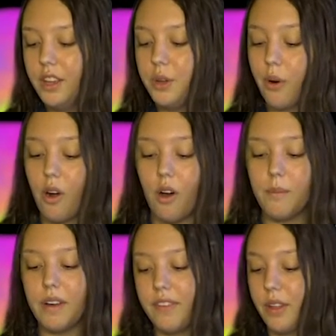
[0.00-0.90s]
You are all
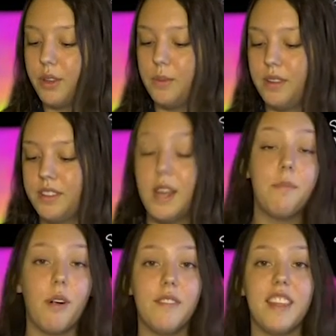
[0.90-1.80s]
my fellow humans
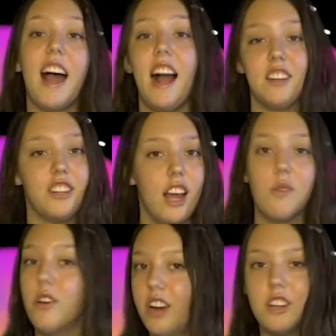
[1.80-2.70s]
and part of the
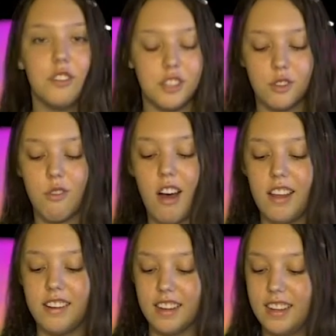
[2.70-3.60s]
hashtag 100
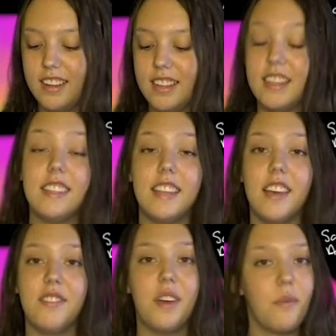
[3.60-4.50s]
squad. Stay
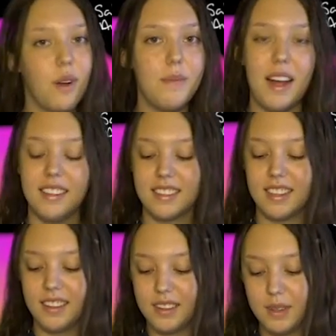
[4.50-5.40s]
safe and wear a
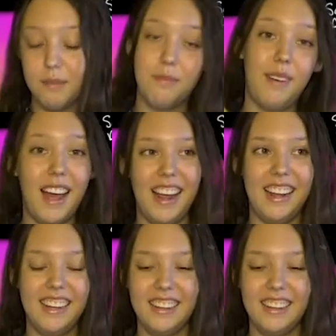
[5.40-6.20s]
mask. Bye.